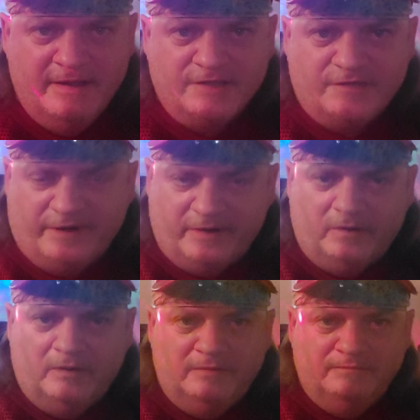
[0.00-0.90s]

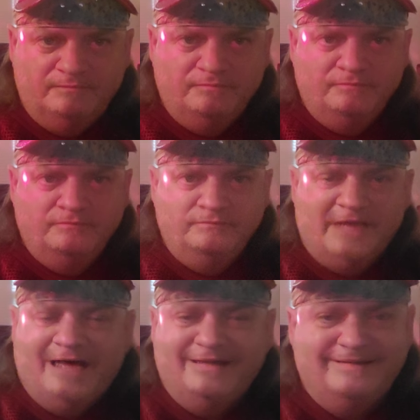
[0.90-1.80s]
spherical,
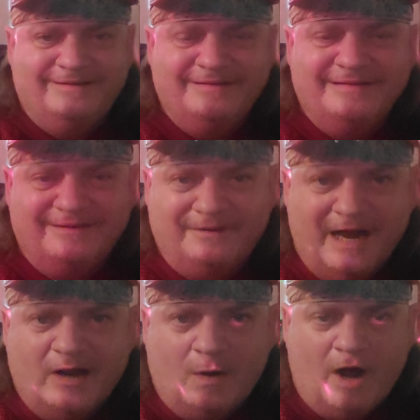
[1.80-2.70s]
they're
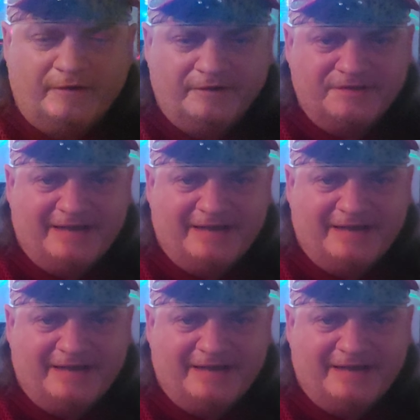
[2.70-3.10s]
not quadrants.